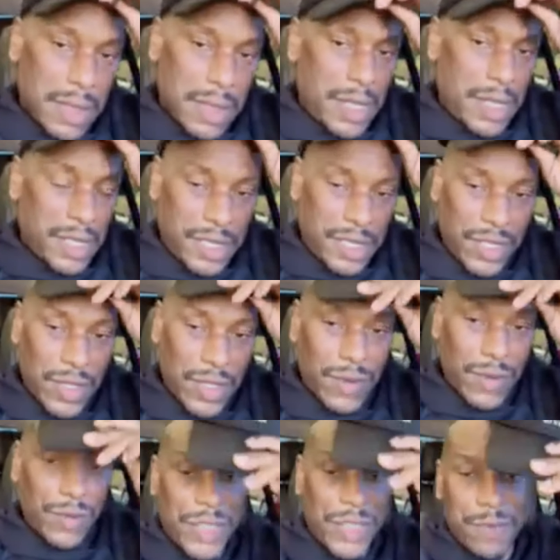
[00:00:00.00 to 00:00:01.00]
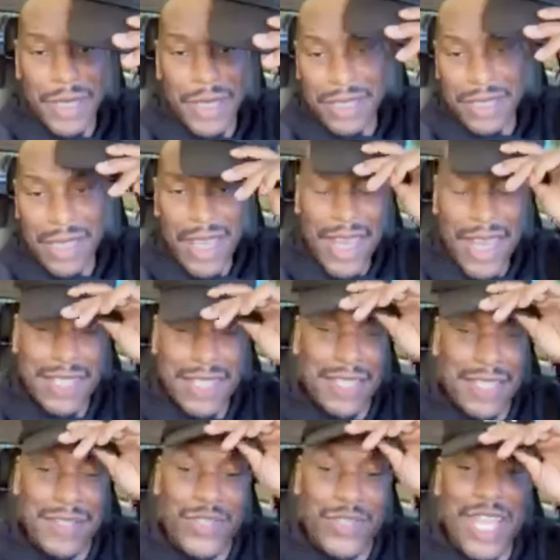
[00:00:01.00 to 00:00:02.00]
Because you know what we specialize
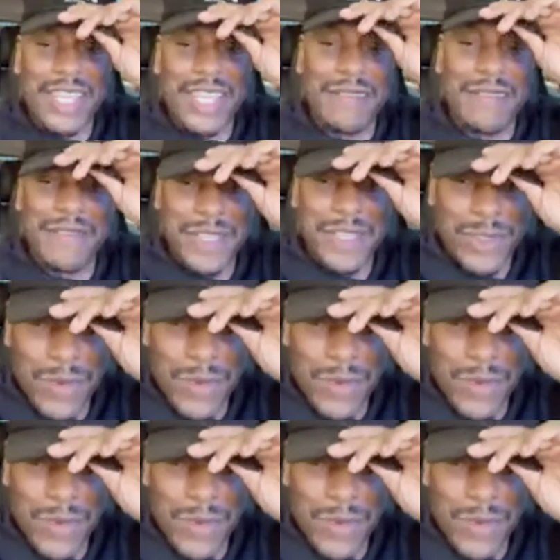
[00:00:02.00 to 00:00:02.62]
in? Trying to convince